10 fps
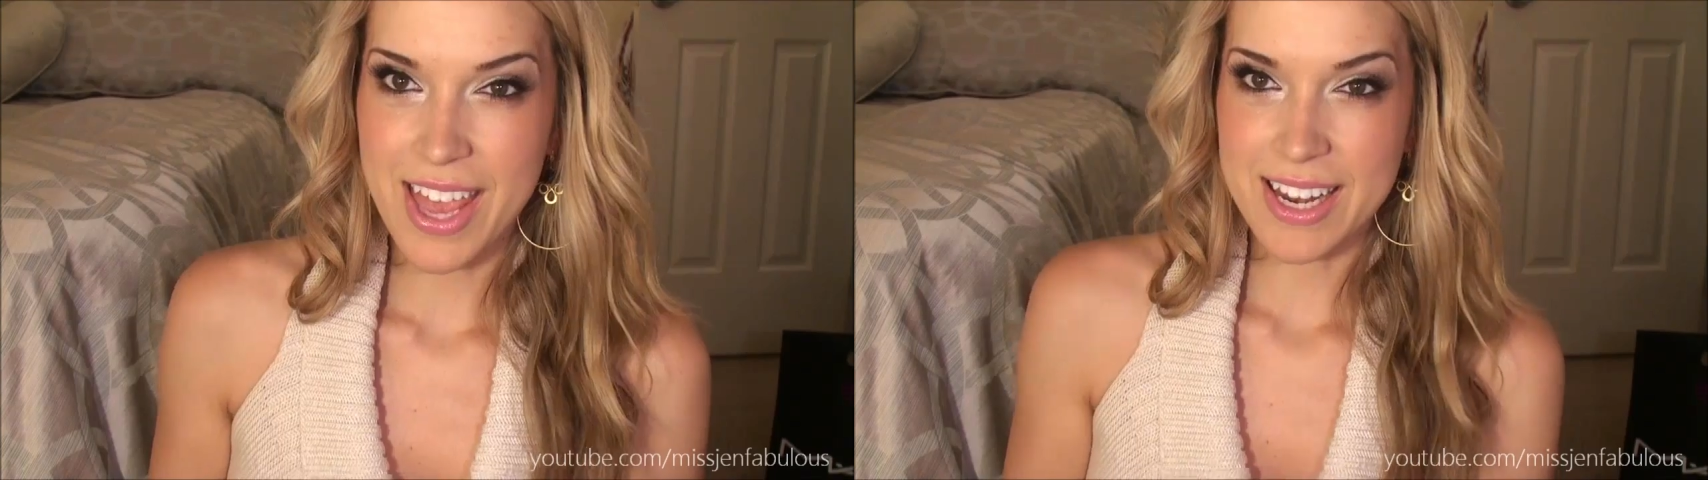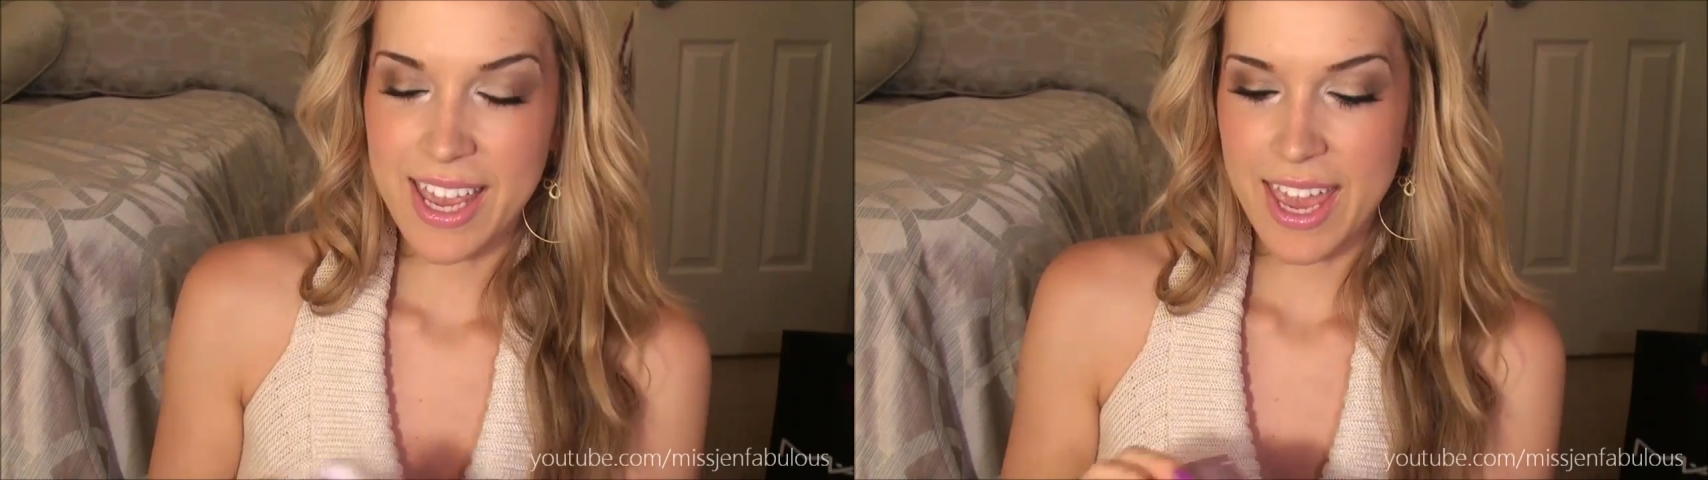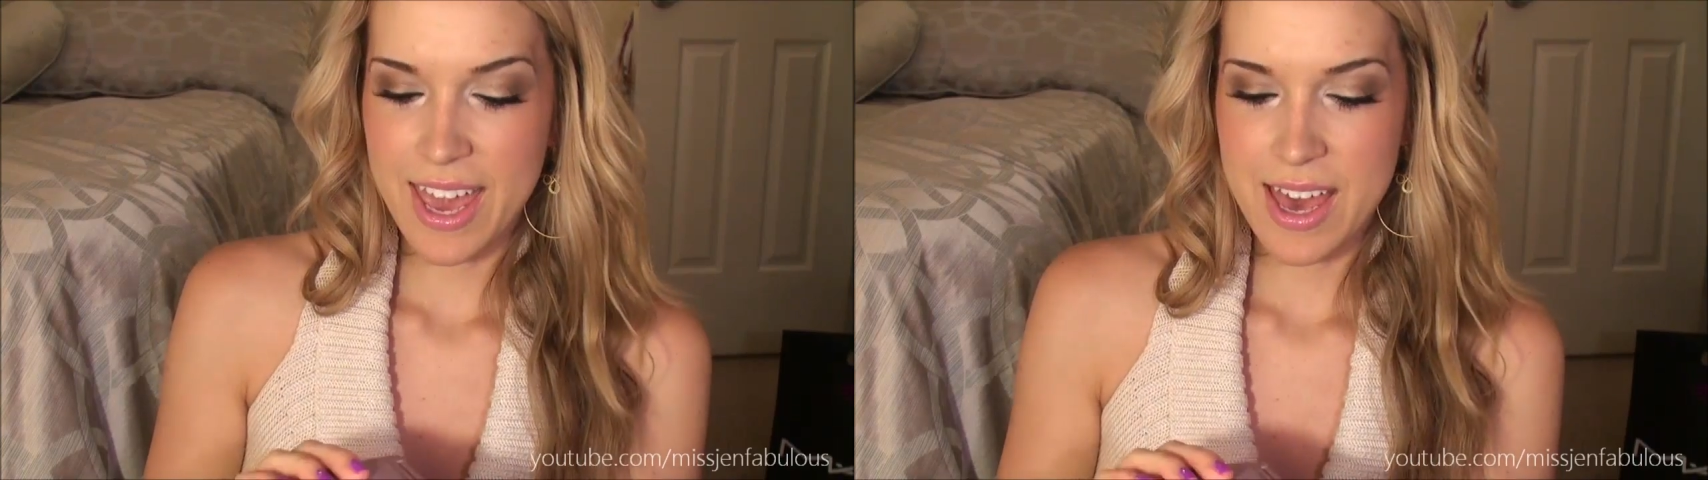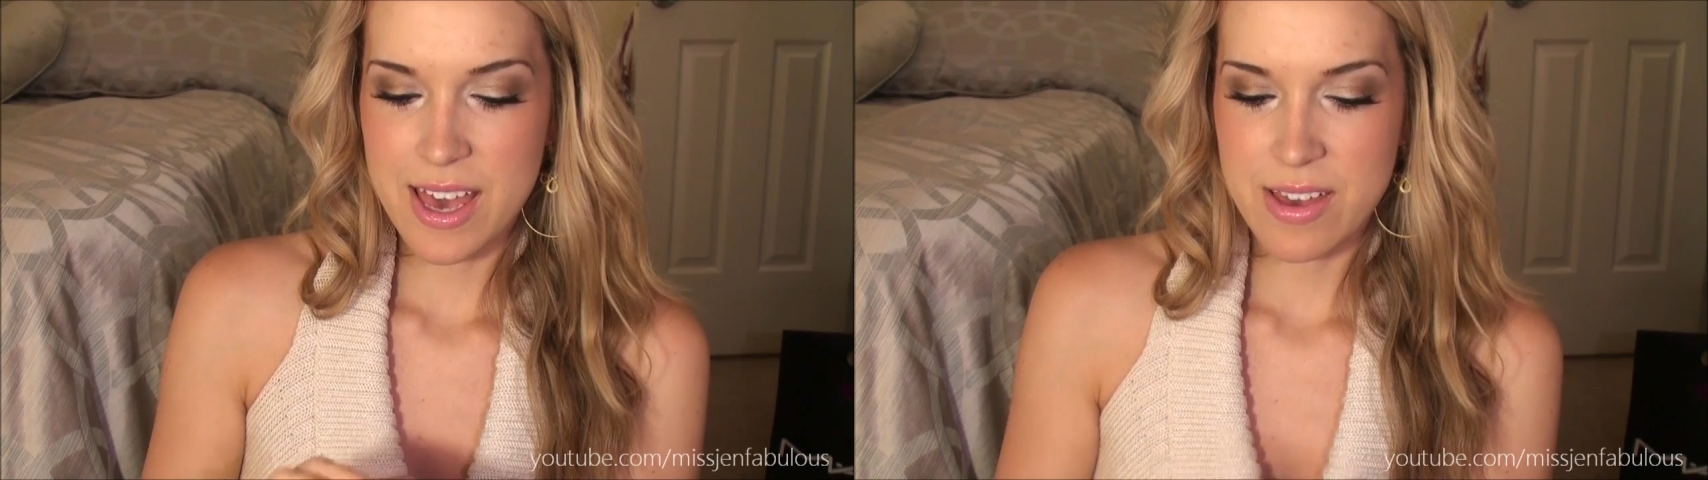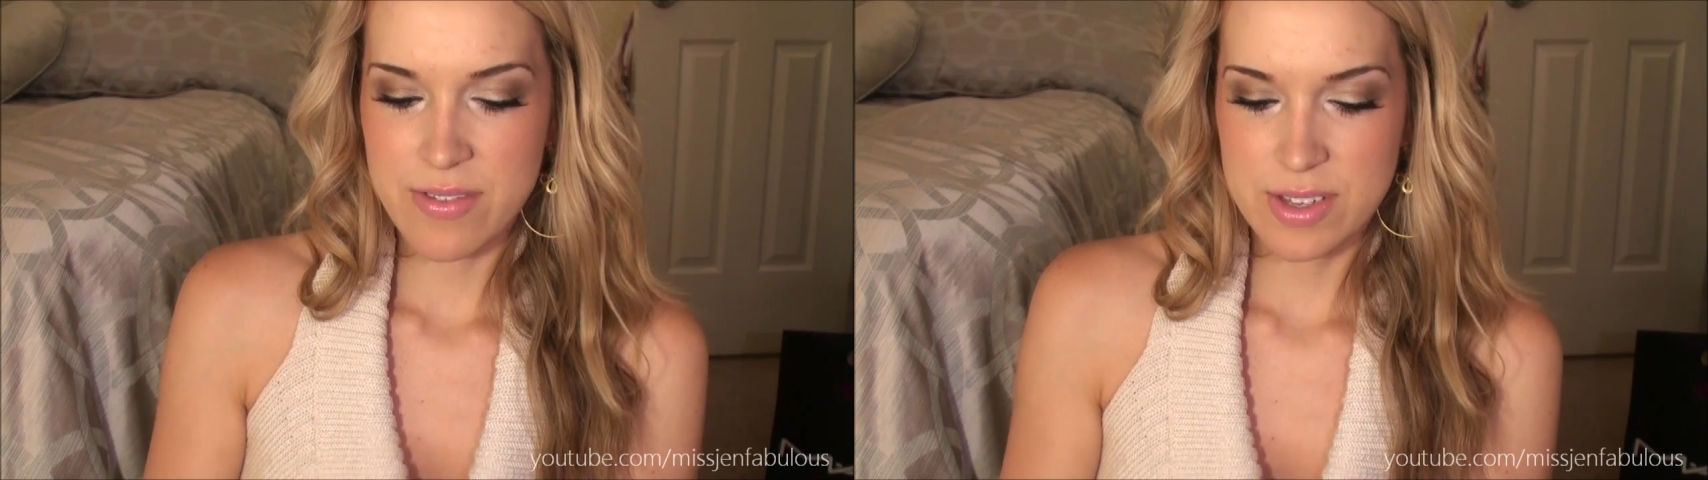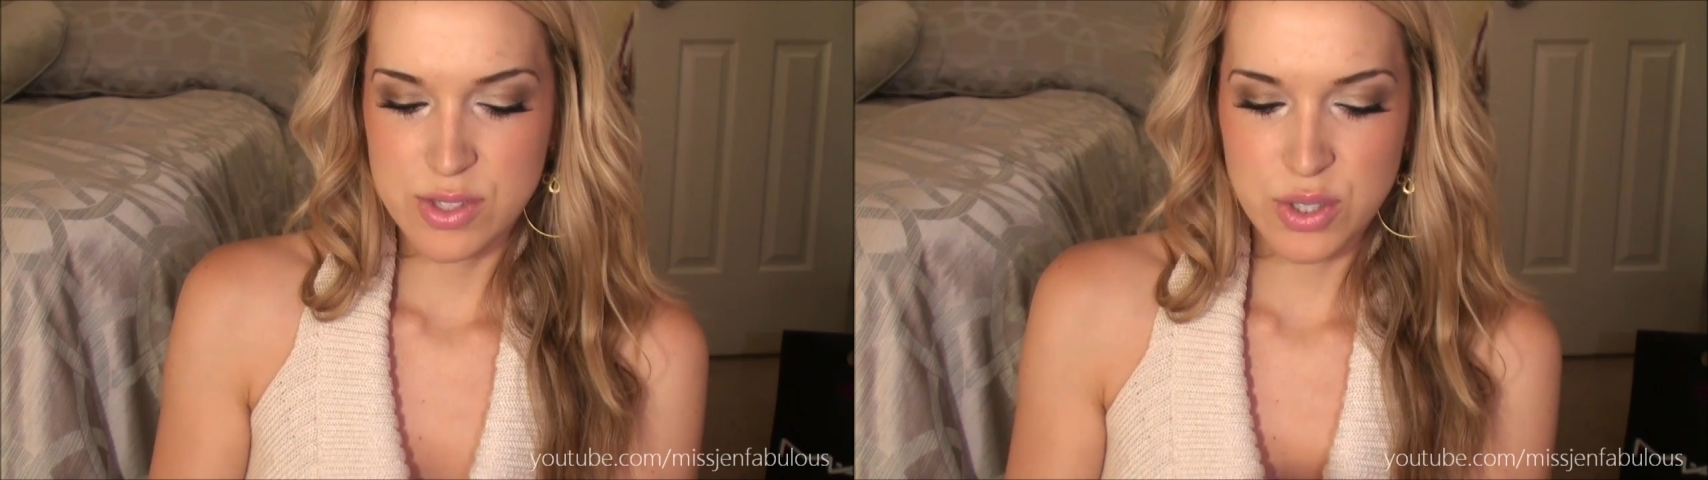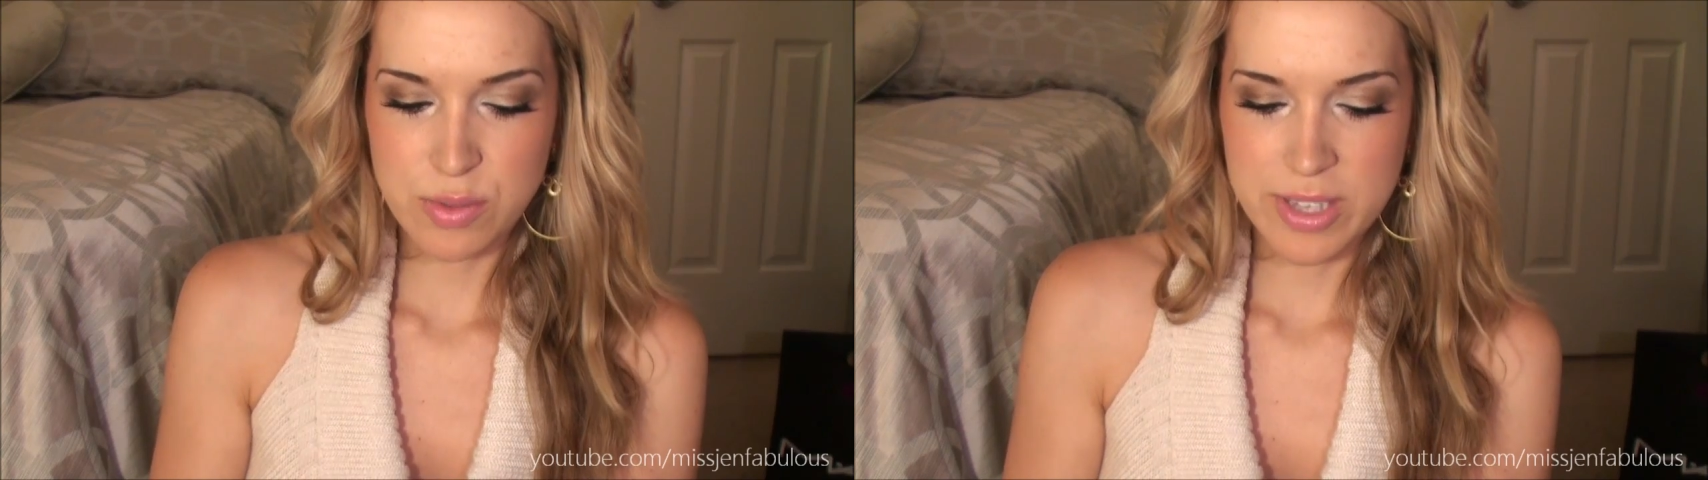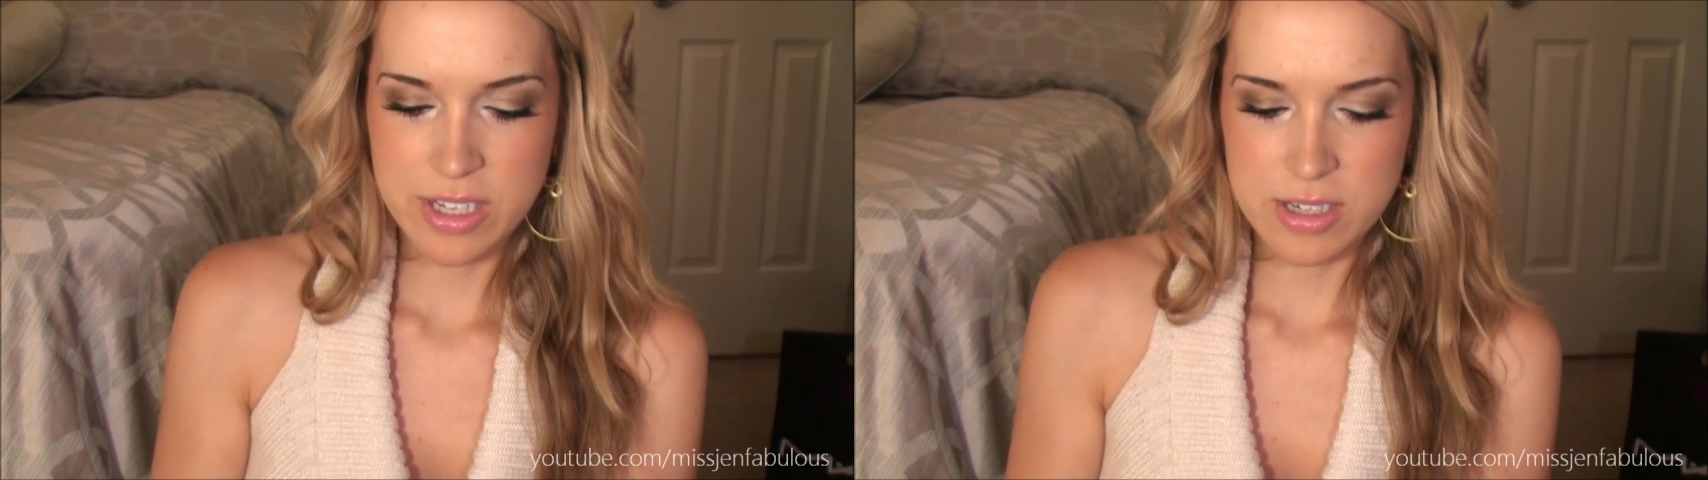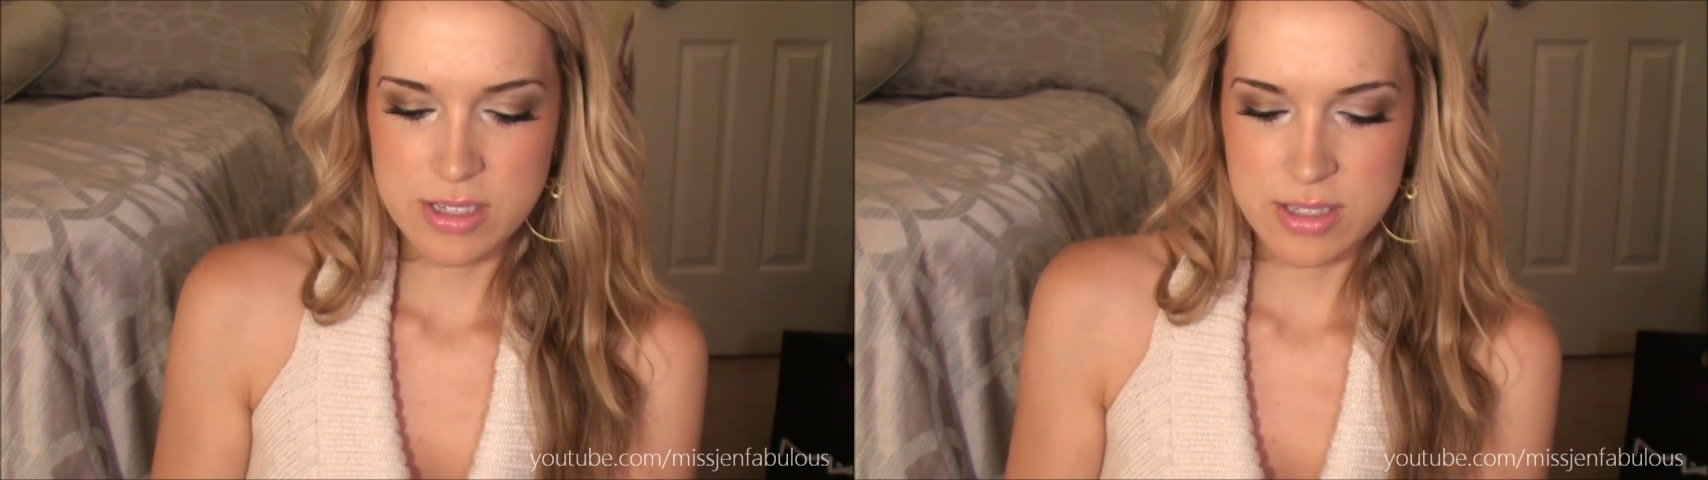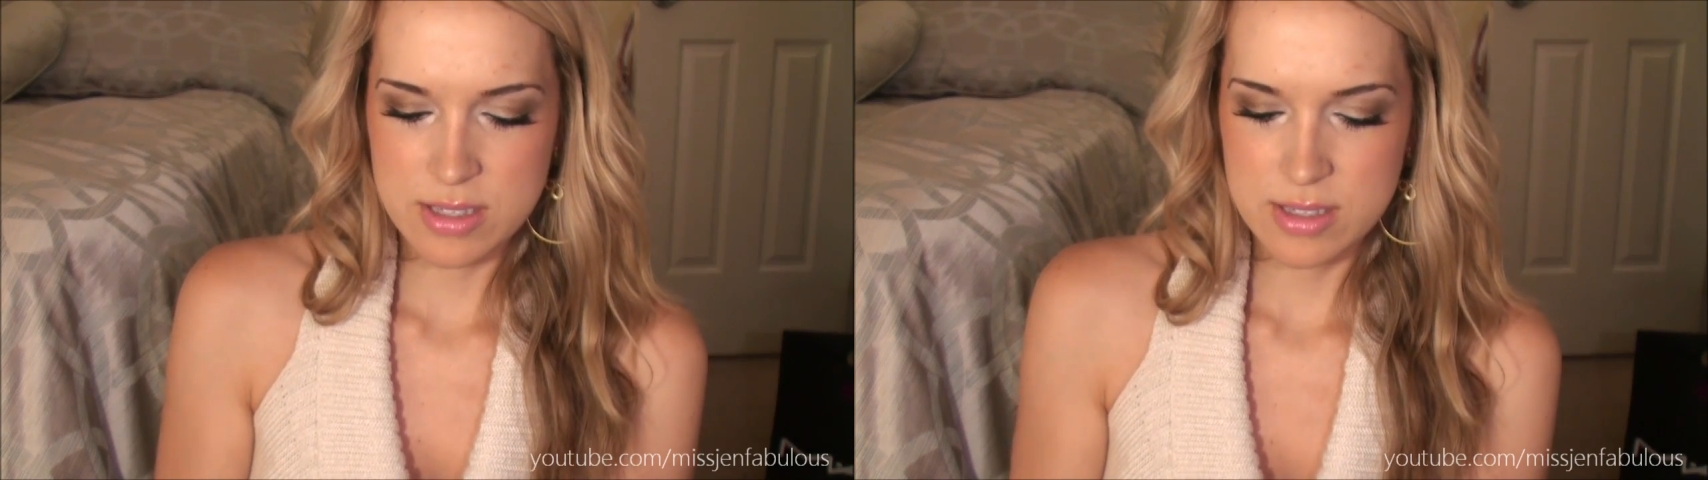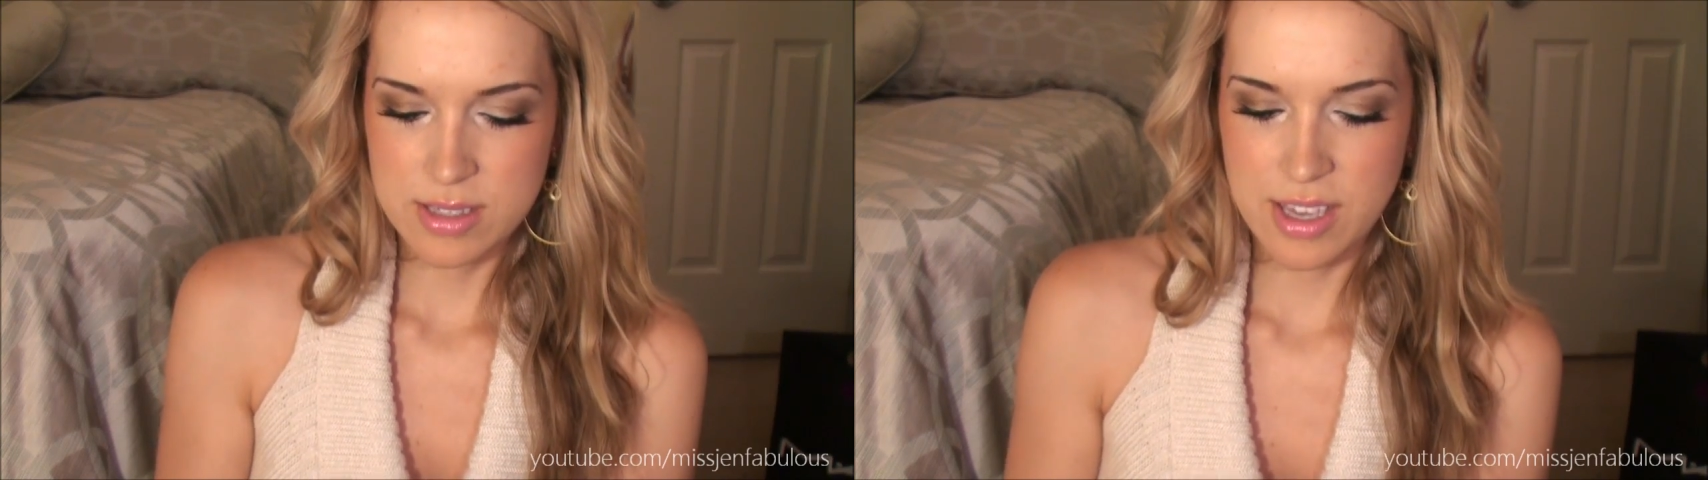And I have 2 mirrors.